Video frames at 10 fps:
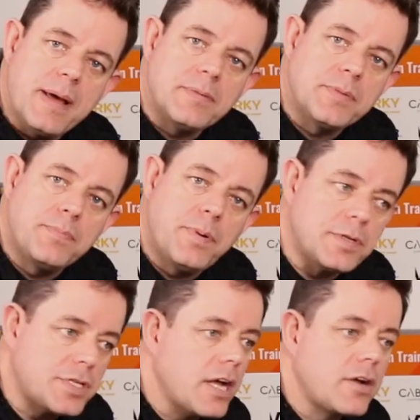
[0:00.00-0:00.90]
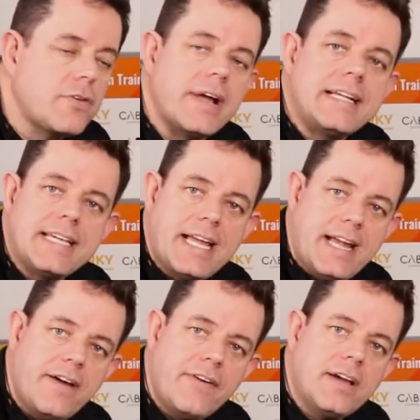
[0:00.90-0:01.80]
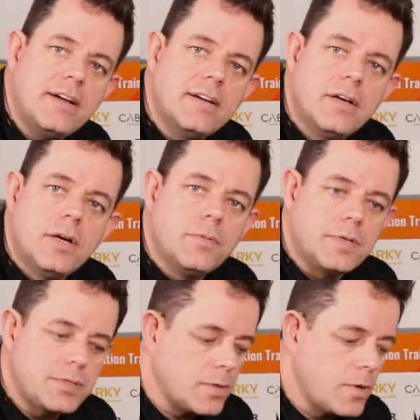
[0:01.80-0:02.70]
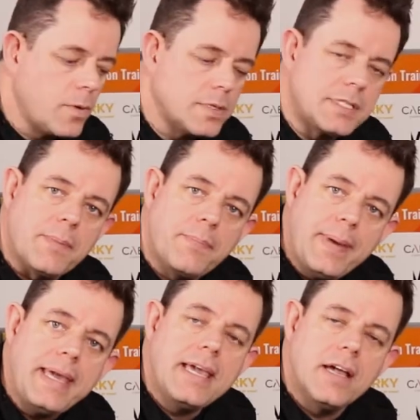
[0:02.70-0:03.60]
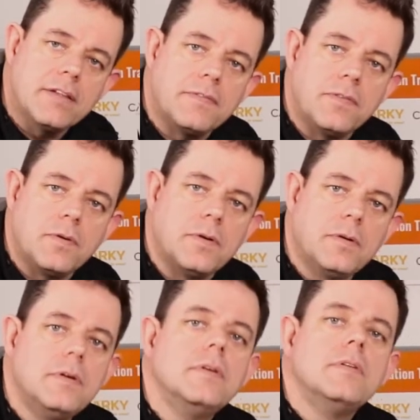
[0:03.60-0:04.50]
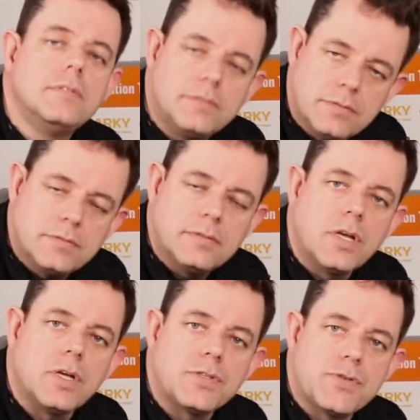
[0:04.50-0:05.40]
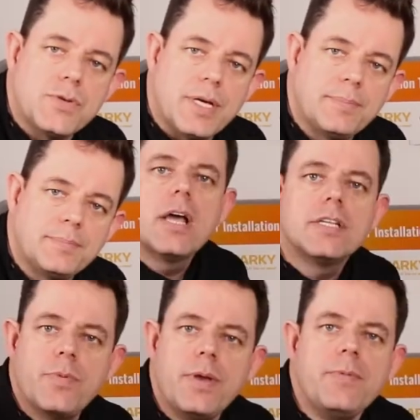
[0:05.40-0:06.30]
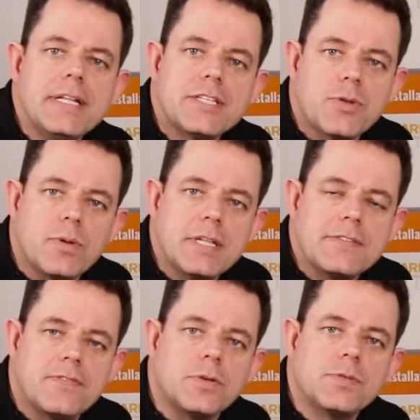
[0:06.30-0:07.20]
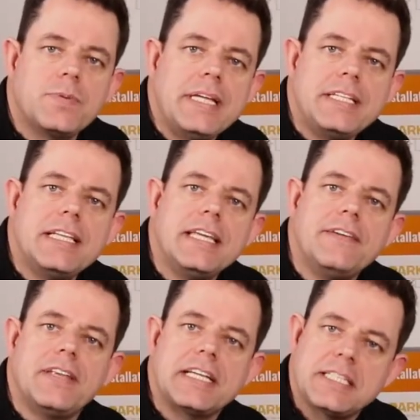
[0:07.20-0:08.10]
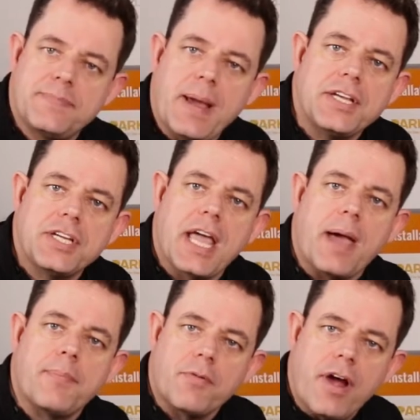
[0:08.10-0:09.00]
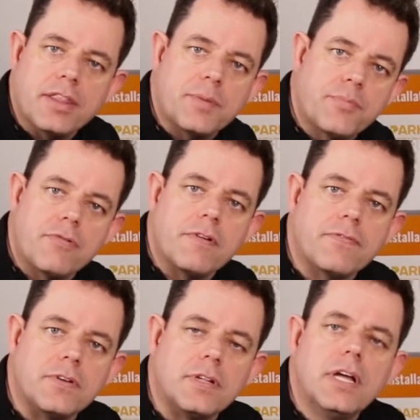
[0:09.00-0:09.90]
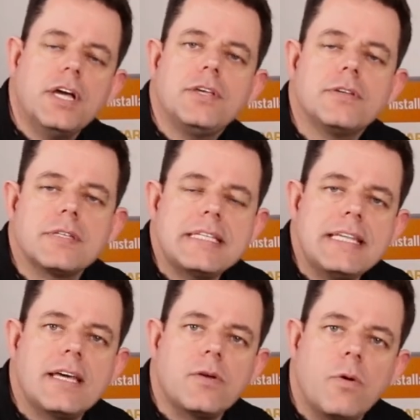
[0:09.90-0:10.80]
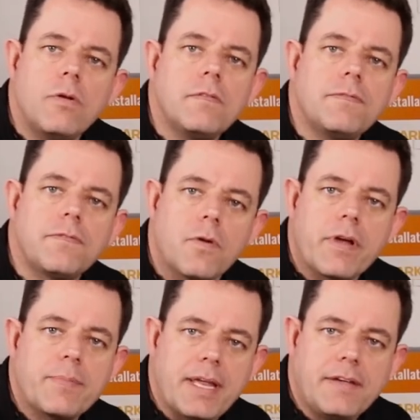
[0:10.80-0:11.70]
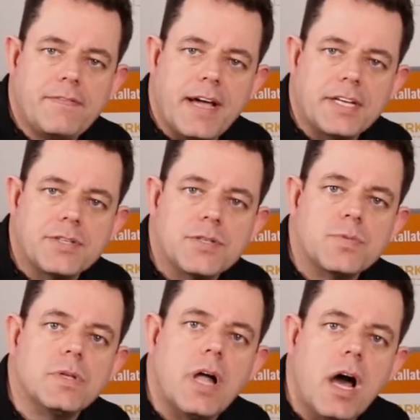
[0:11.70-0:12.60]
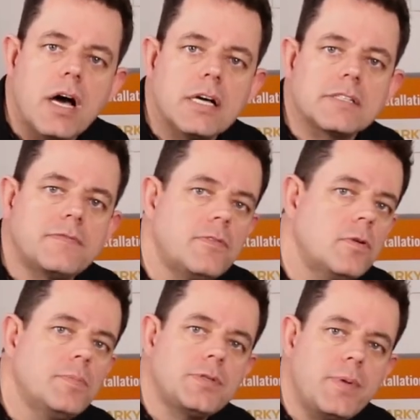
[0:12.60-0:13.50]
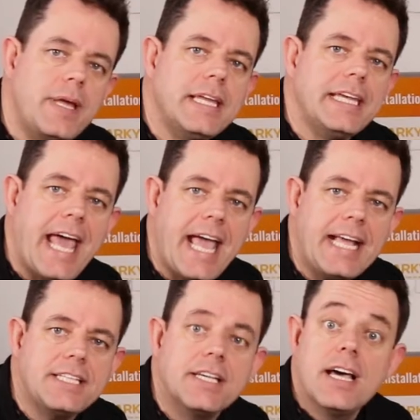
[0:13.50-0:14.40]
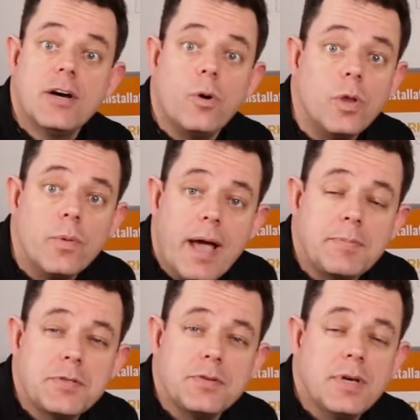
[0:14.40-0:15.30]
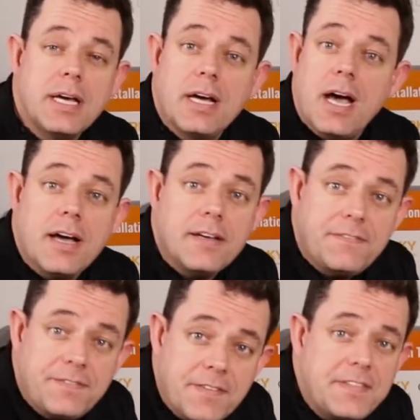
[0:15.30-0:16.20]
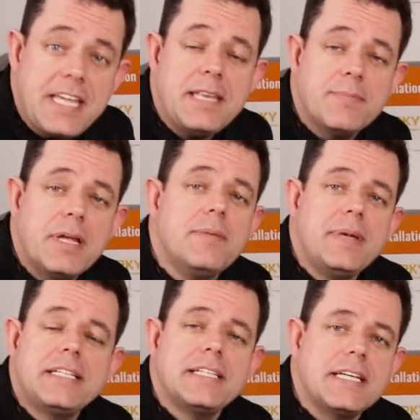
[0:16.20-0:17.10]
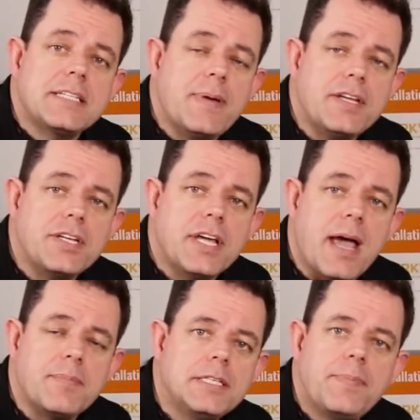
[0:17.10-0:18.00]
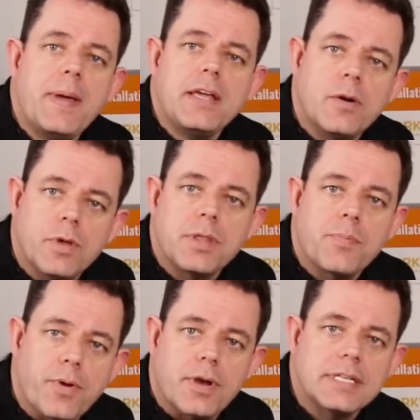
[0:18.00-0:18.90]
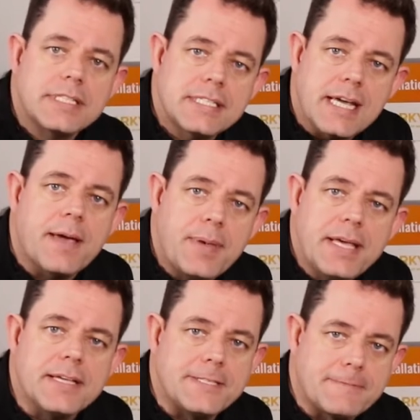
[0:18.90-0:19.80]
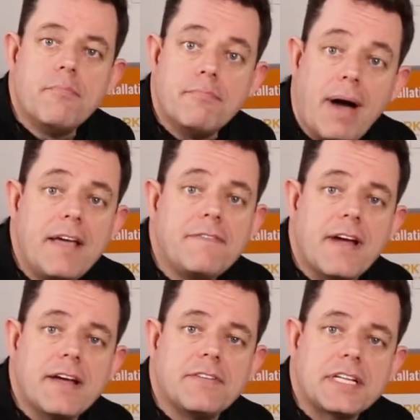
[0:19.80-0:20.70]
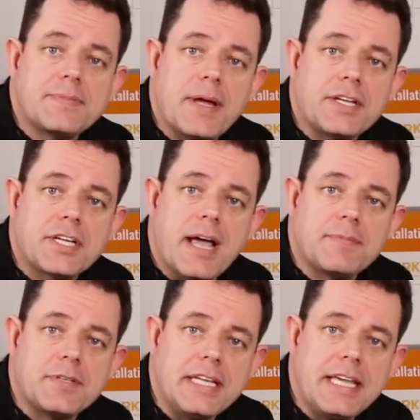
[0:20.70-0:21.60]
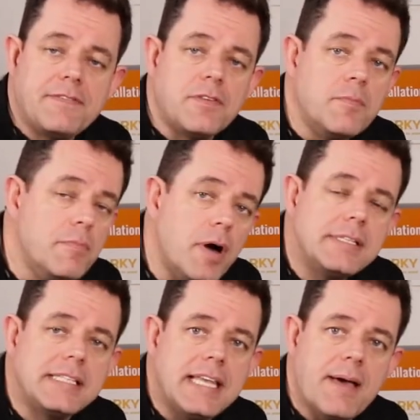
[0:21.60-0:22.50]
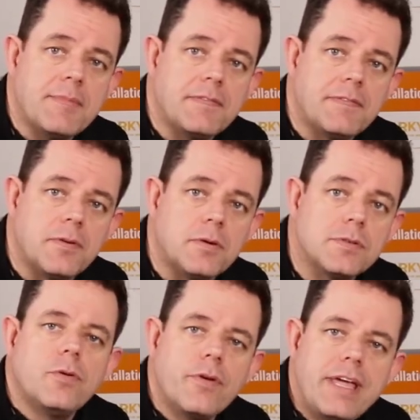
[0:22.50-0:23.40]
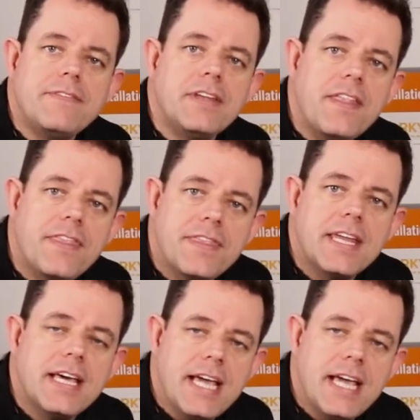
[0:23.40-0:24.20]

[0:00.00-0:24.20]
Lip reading: able to push a greater area, which will cause the peaking of the floor a lot sooner. So when we install these floors, we need to leave an expansion gap around the peripheral. You'll see that all flooring manufacturers will ask for between an 8 all the way up to a 15 millimeter expansion gap, depending on what the product type is. My favorite expansion gap to leave for most laminate floors or even thinner